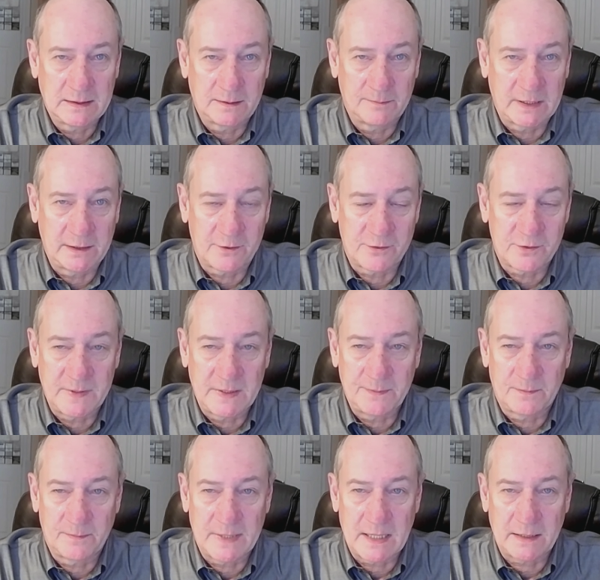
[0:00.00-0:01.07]
many other
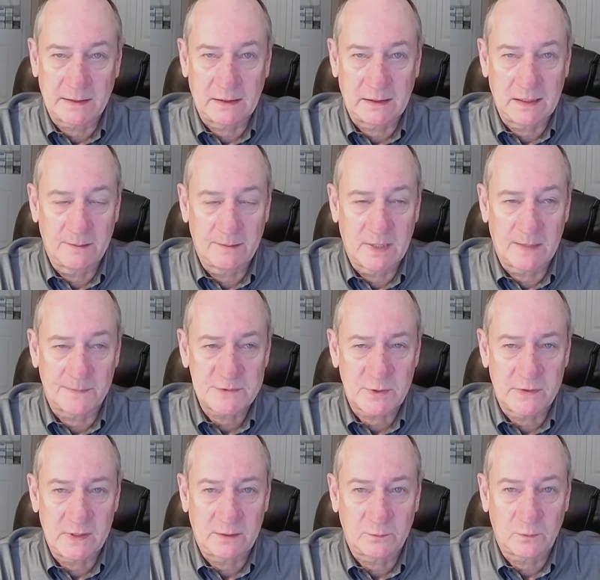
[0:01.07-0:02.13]
people backing him up.
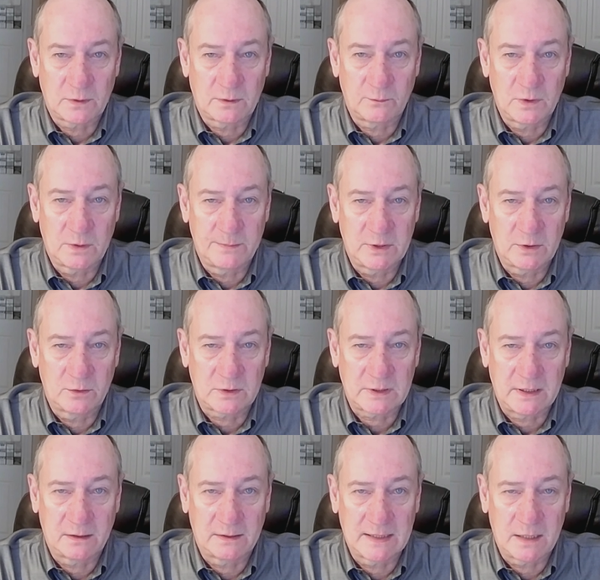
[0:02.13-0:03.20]
So I think we'll be
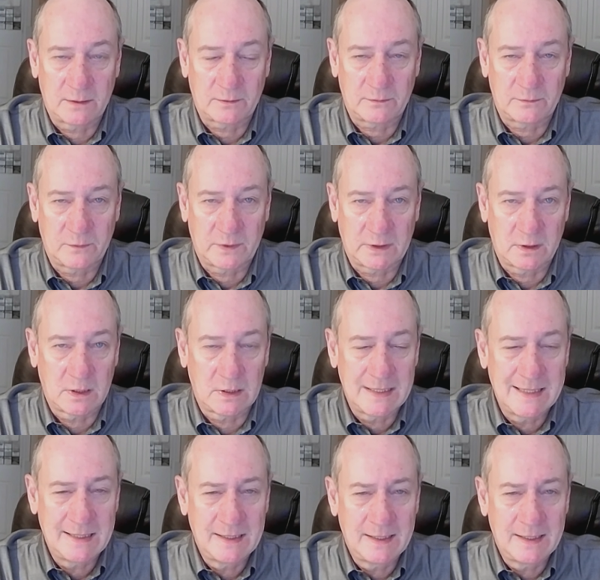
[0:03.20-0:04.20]
okay in that regard.